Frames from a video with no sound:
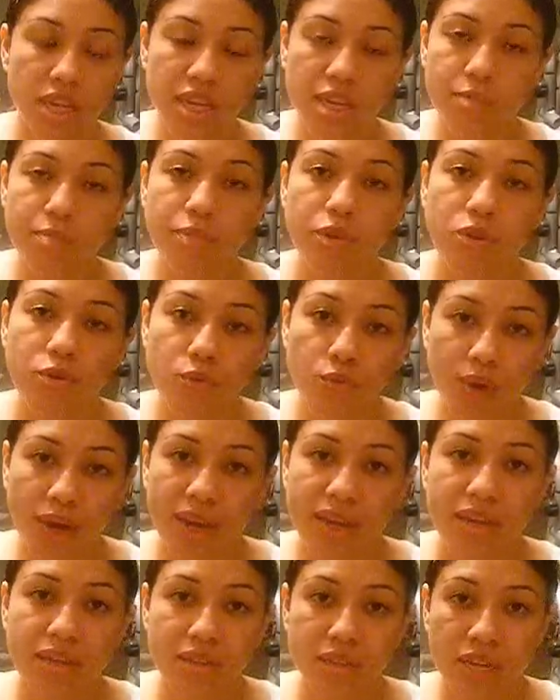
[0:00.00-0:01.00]
keep your
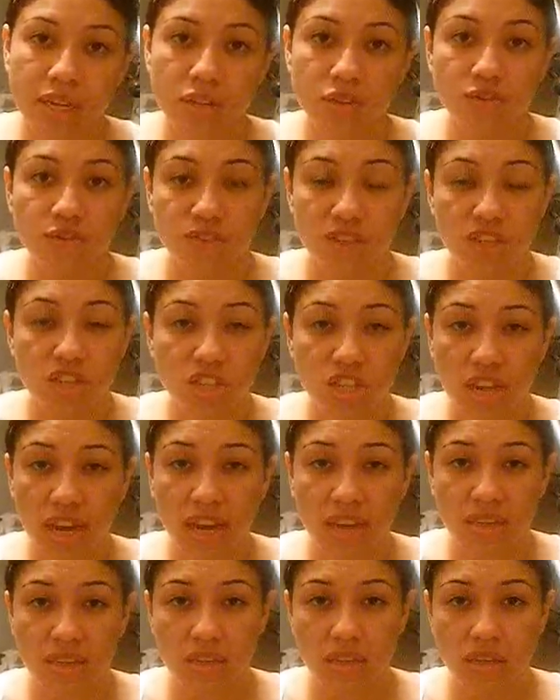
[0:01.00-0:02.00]
weight that you finish
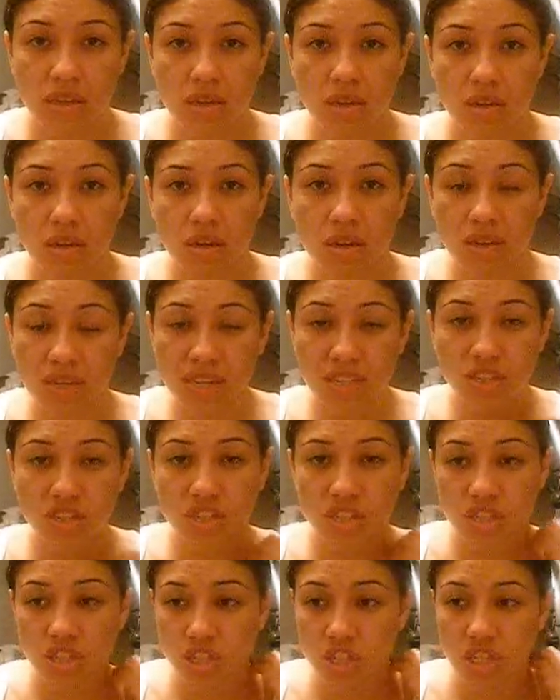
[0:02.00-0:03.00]
at on
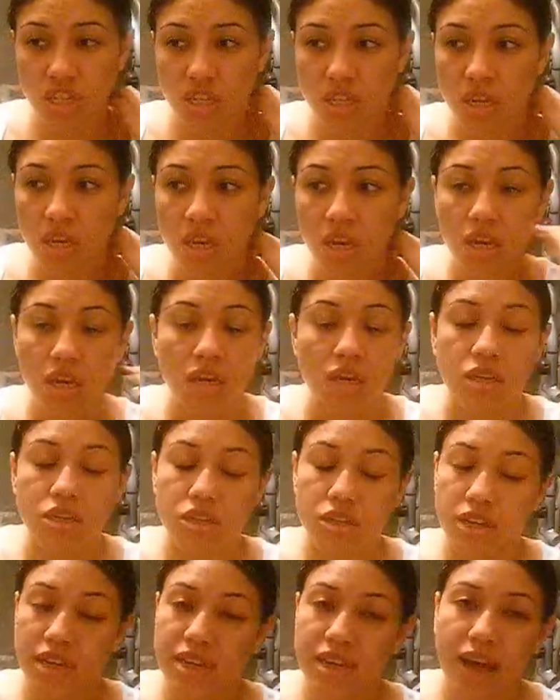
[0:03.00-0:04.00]
HCG,
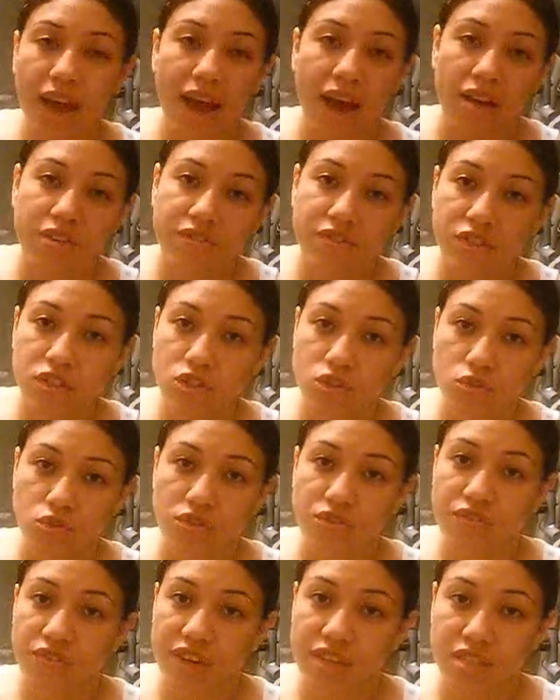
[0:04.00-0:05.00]
you're going to have to do
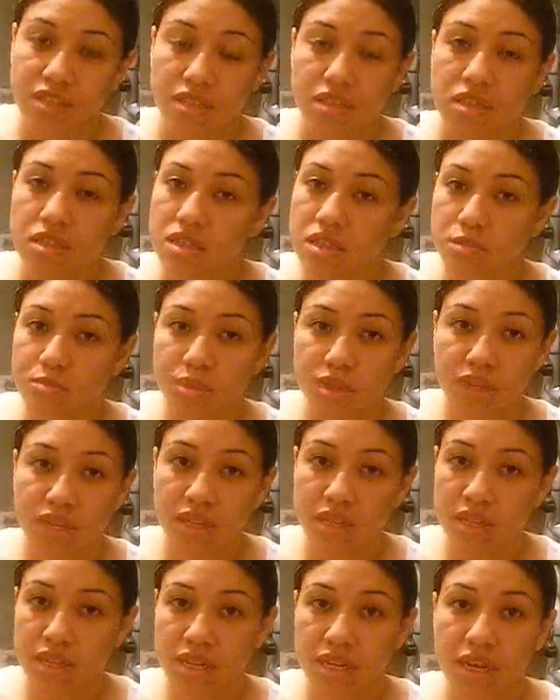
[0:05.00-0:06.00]
the phases
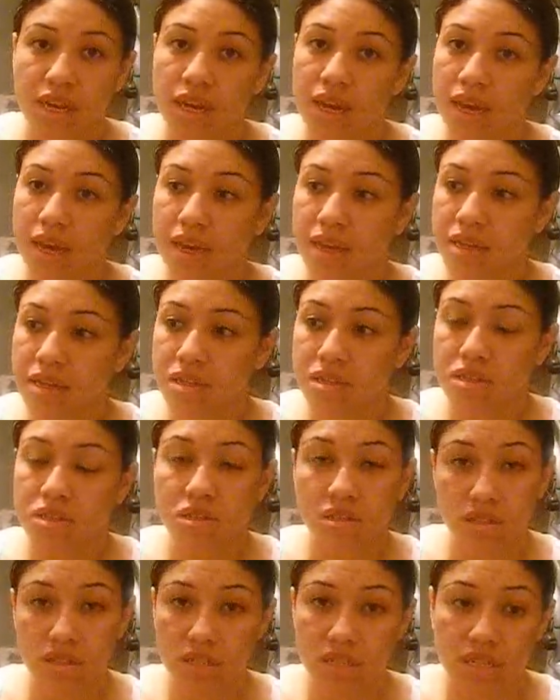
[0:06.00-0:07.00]
completely and
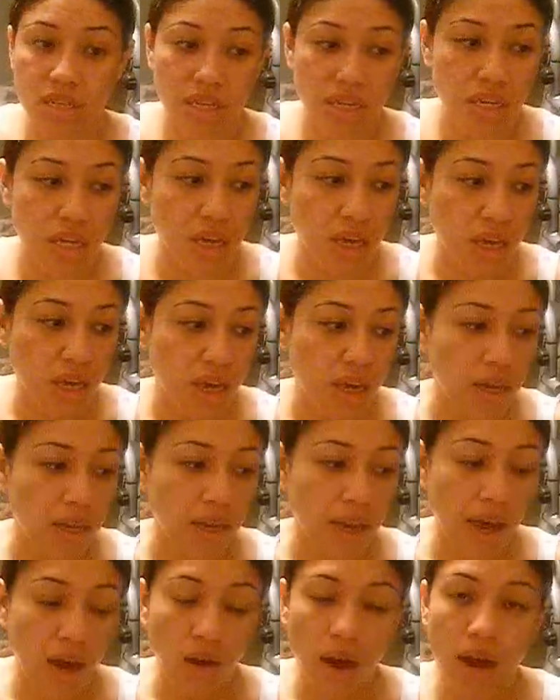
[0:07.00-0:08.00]
to the T.
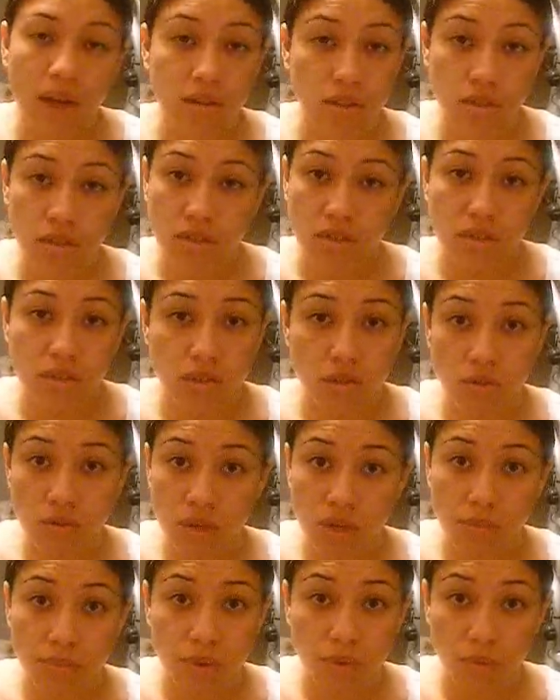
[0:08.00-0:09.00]
Now,
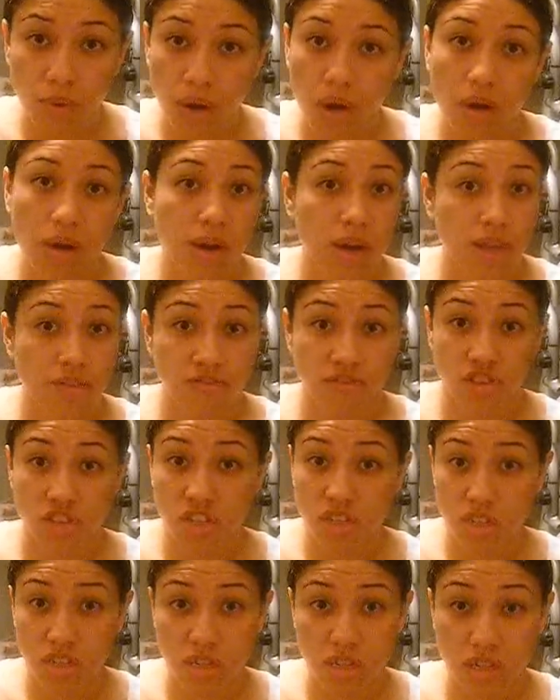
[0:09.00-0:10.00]
don't get me wrong, I've
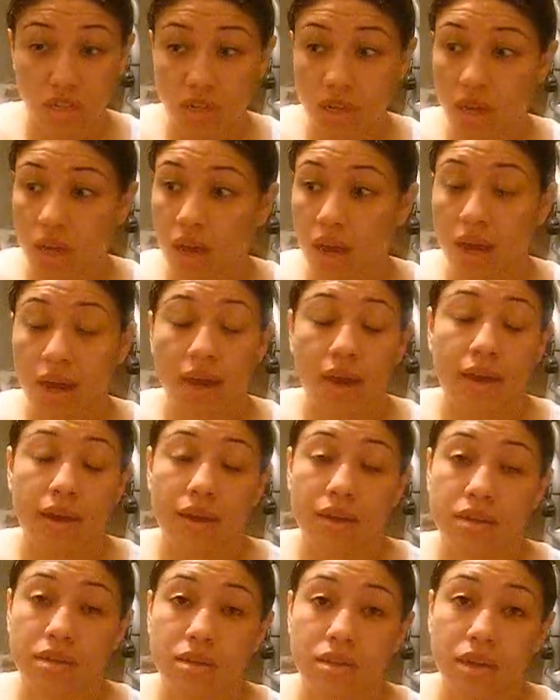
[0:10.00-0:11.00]
cheated.
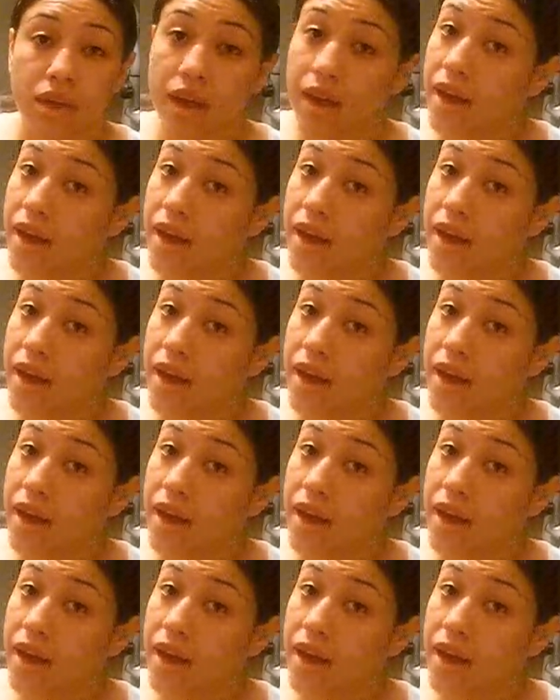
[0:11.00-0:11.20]
I